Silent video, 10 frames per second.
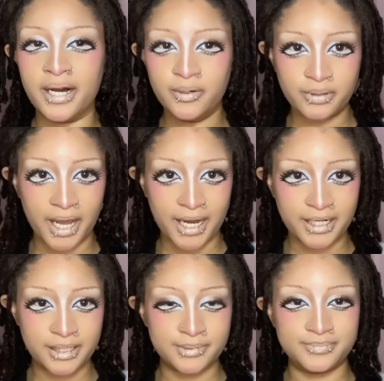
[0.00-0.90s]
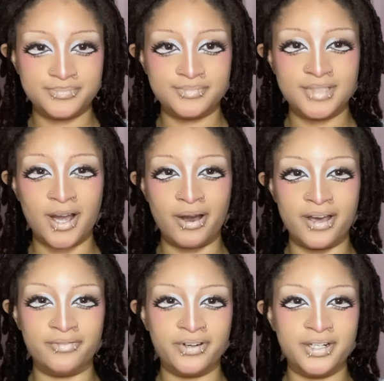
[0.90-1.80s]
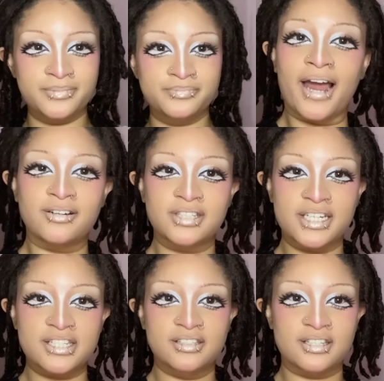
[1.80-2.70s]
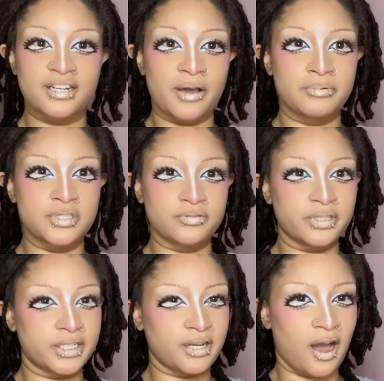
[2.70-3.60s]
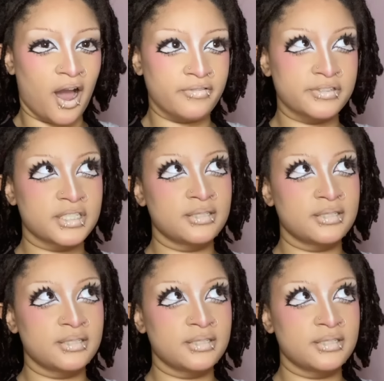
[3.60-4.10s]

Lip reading: don't hate it. However, I don't think it's a look that I would do very often.